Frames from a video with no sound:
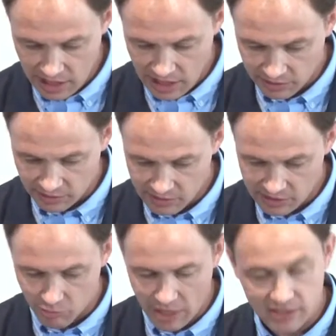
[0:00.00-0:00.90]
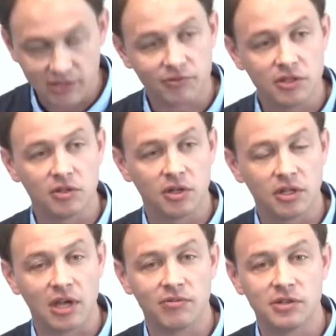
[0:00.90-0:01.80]
and just massive
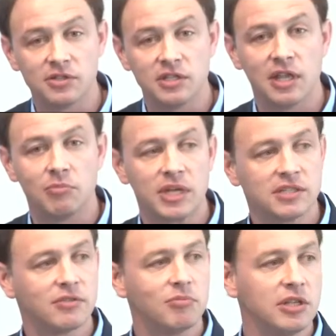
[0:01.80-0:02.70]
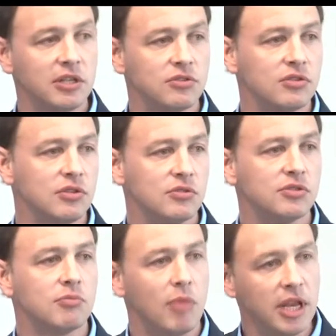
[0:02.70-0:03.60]
diversity that must have been
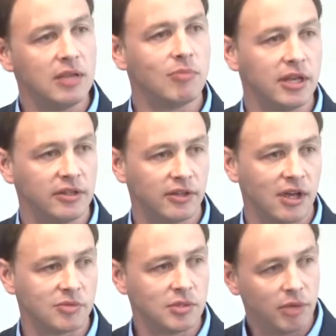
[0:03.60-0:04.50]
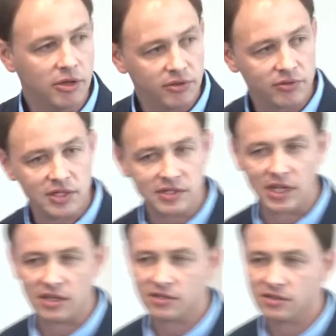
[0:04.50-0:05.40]
introduced many, many times in both of these
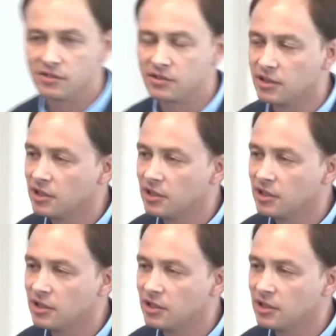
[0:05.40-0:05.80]
cases.